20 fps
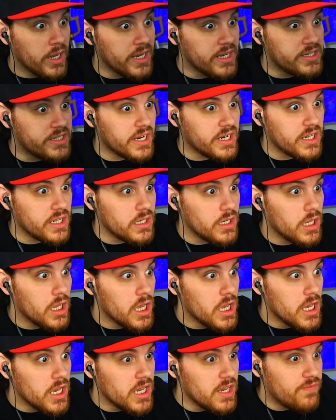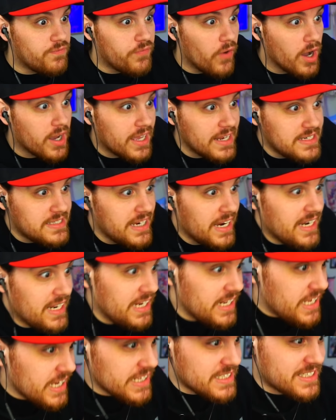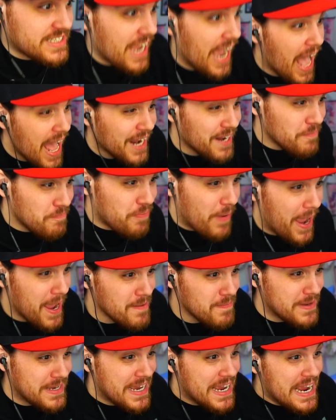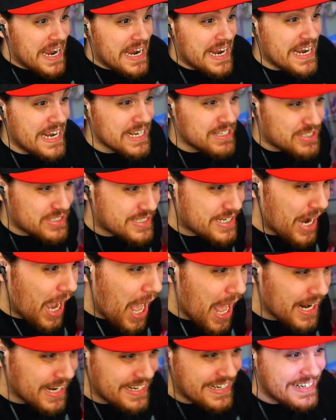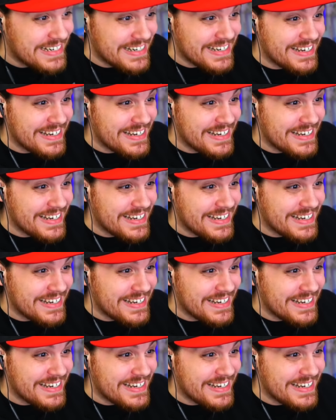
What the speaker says: He did it. He fucking did it. He's got it, baby. He's got it.